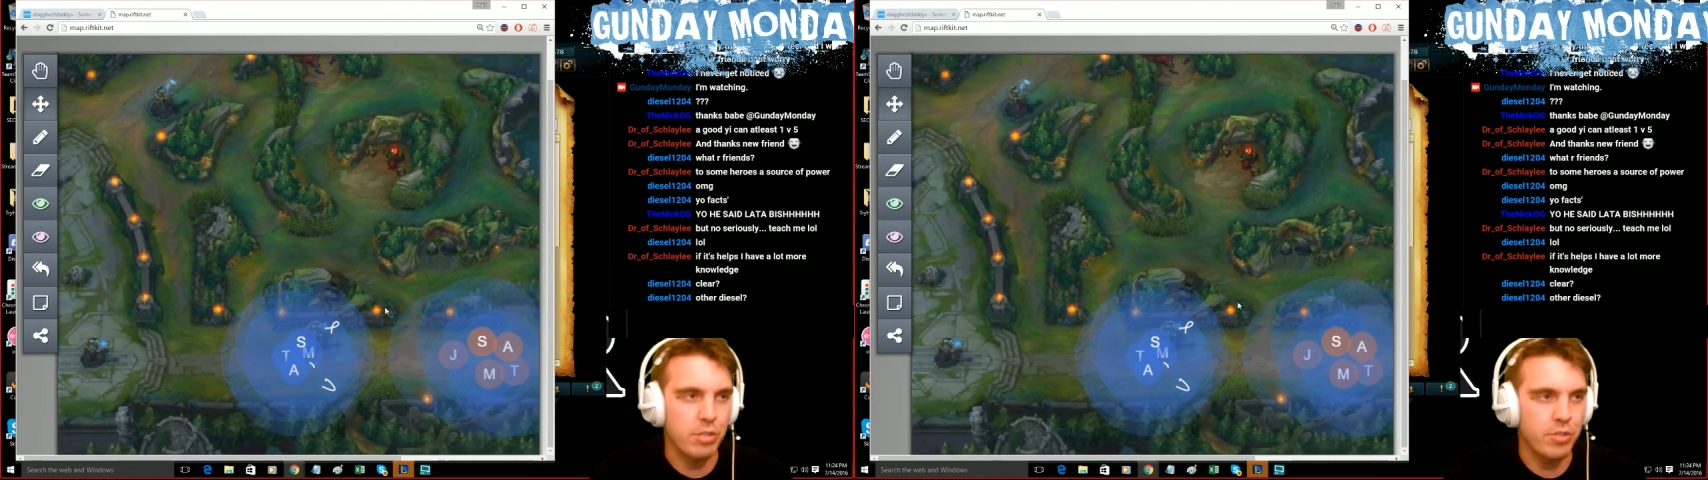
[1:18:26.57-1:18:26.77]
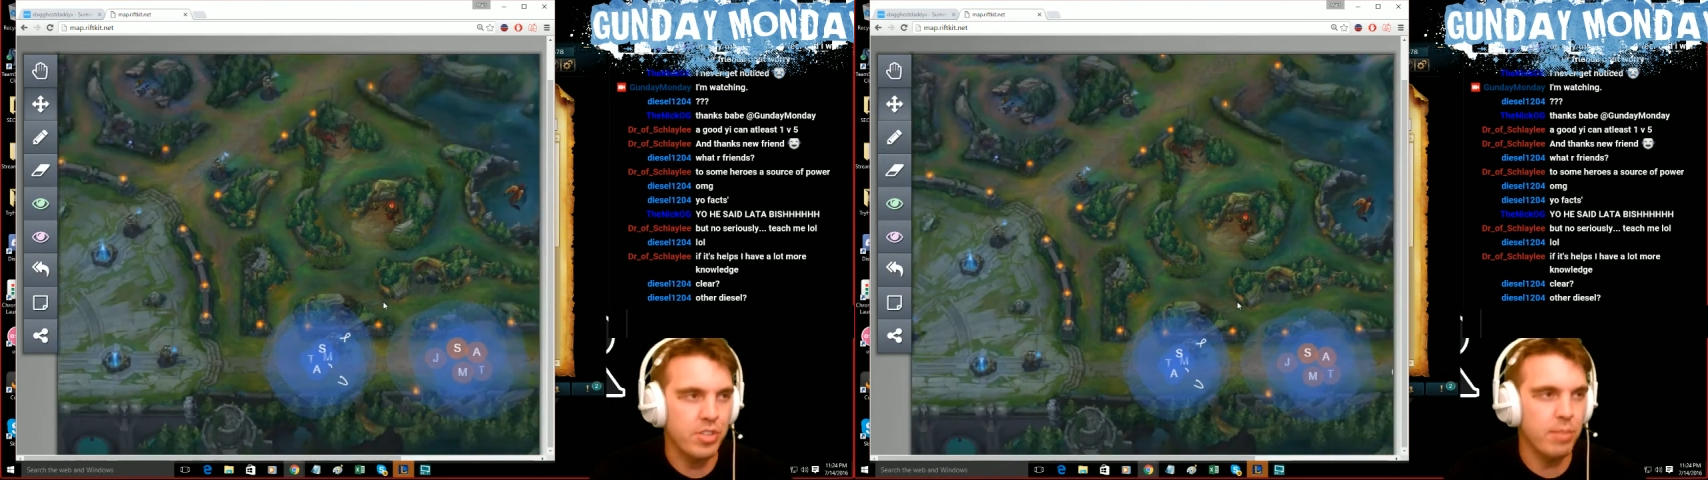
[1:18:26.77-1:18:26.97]

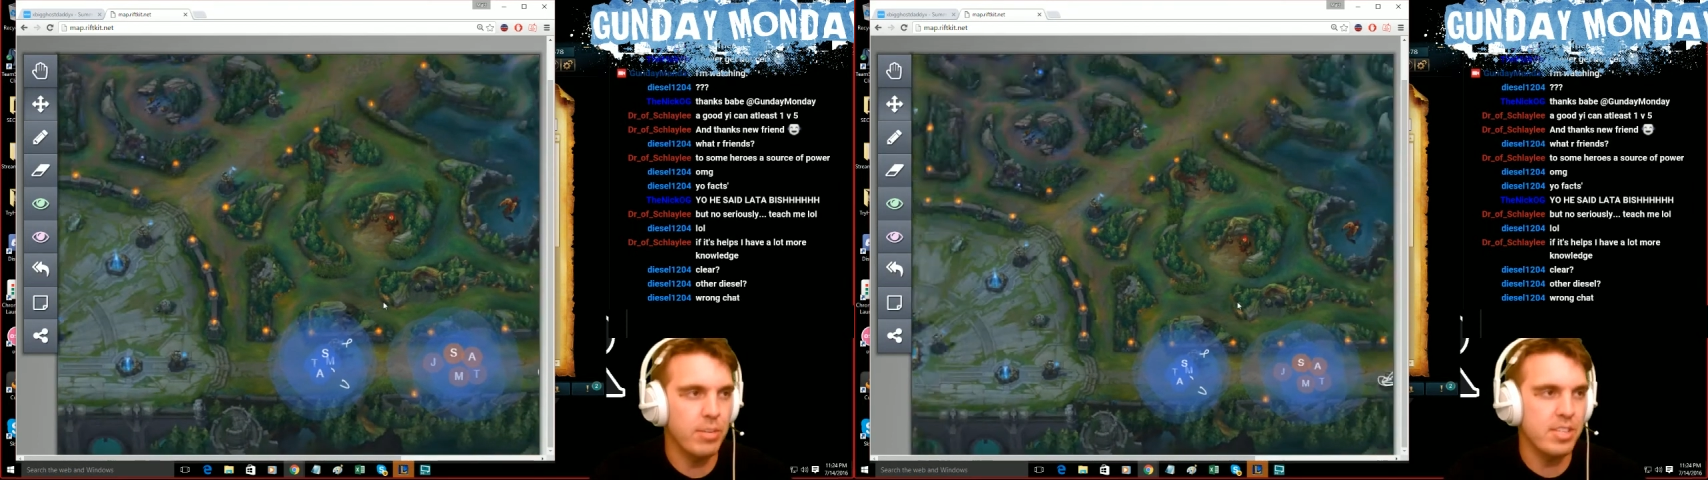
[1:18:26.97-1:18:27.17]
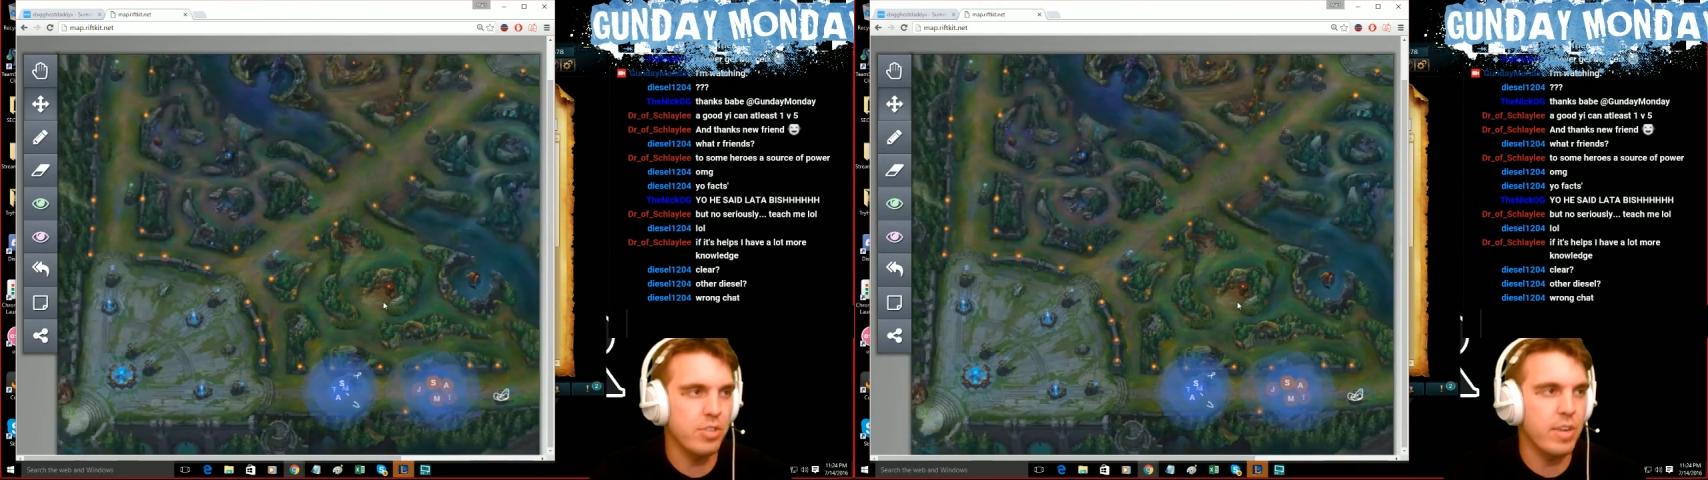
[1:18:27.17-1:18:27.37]
For some
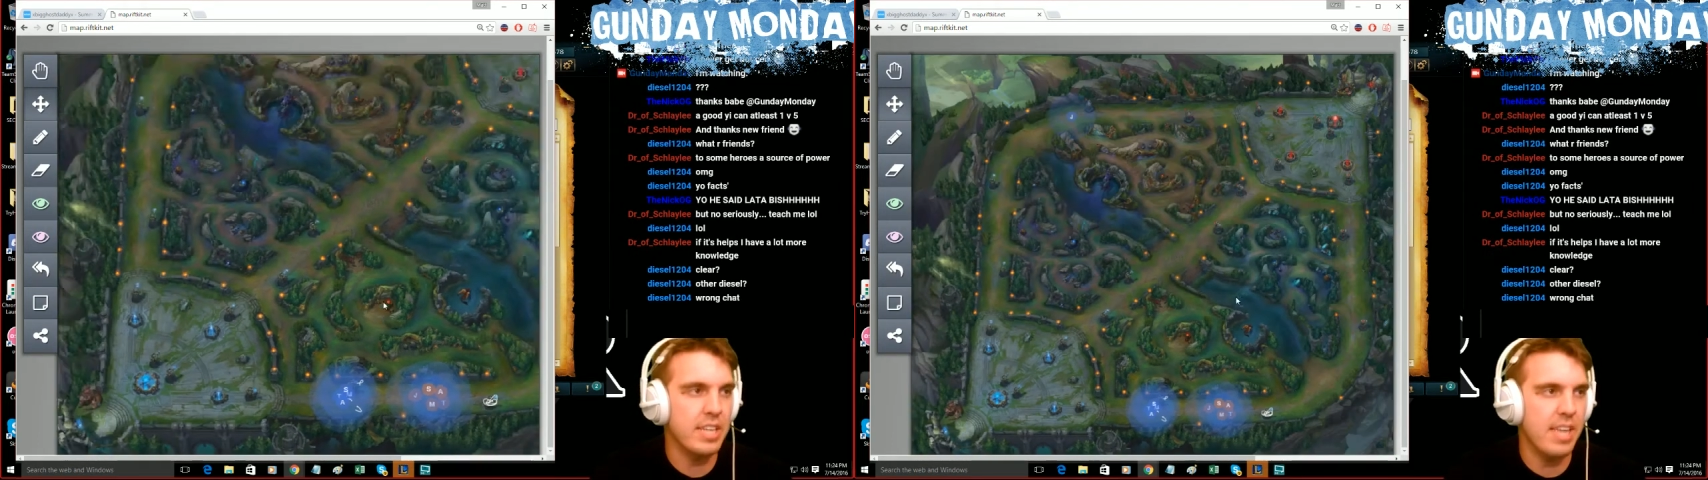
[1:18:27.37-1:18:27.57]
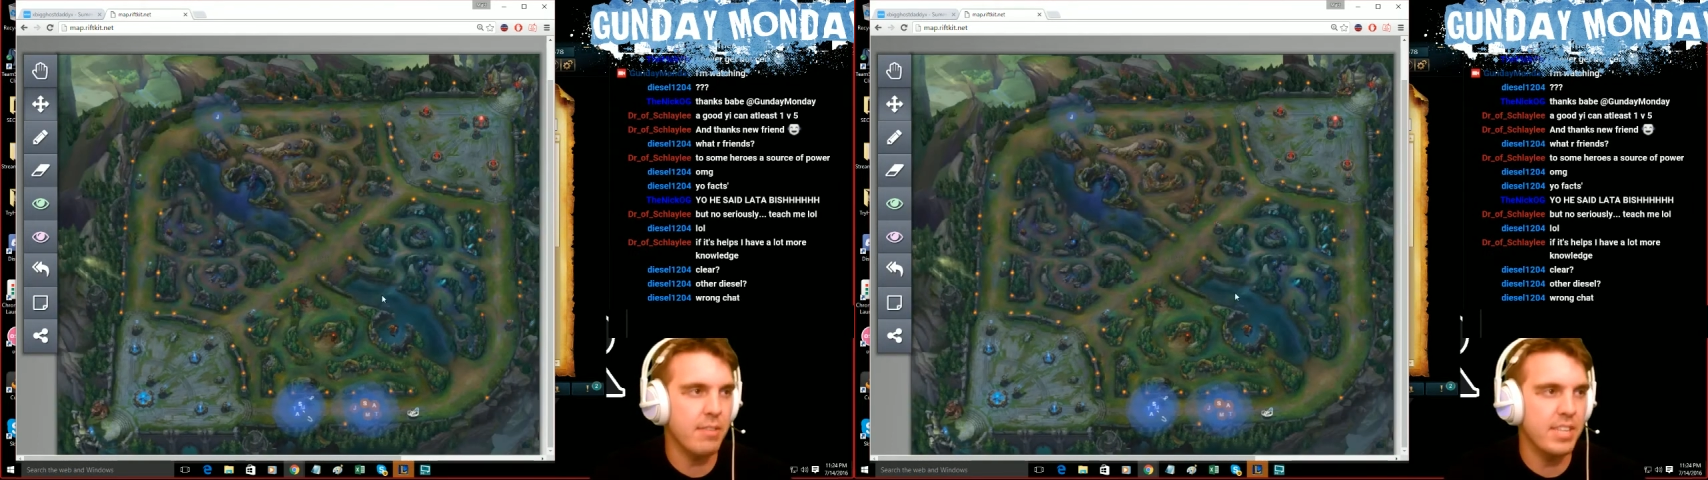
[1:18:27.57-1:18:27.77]
reason, you guys haven't